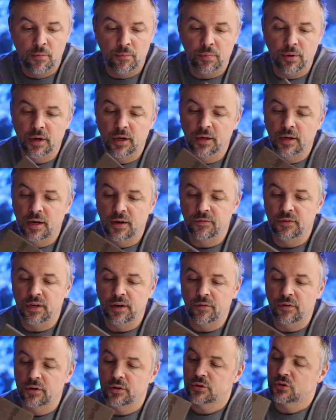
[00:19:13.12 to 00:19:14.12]
but I've
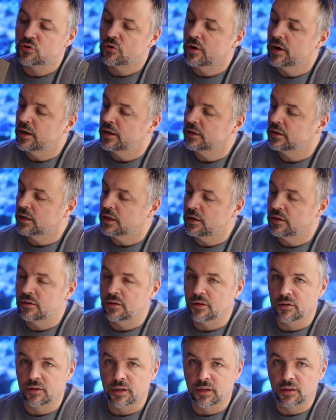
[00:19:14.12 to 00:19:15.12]
never tried
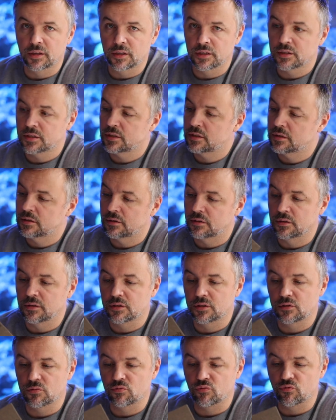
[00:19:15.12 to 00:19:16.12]
anything like this.
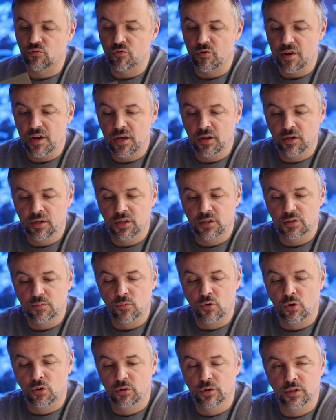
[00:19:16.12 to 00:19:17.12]
It's really
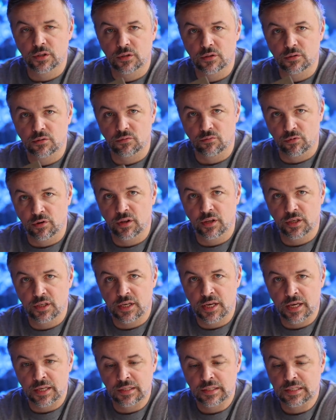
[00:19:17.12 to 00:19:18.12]
small, it's really
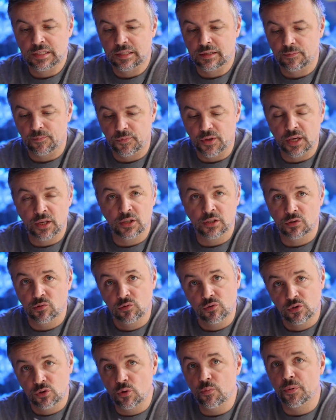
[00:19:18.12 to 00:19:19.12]
dense, and it's
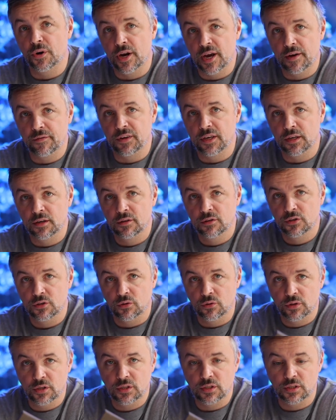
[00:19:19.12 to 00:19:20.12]
super heavy.
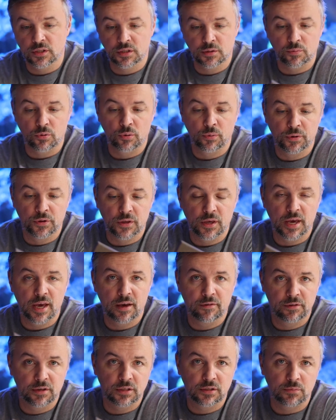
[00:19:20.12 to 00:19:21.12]
So this is probably the
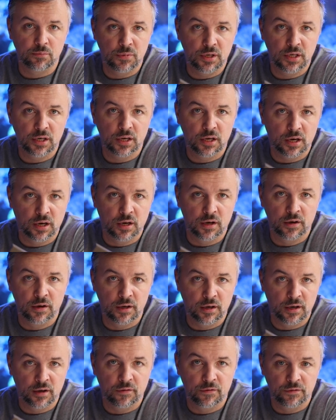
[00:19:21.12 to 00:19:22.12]
heaviest media I
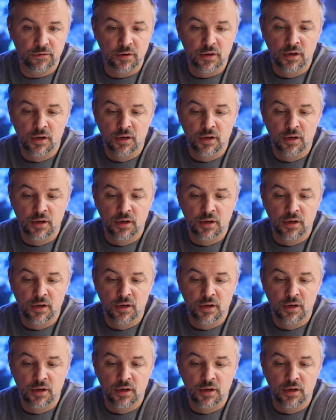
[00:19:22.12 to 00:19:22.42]
have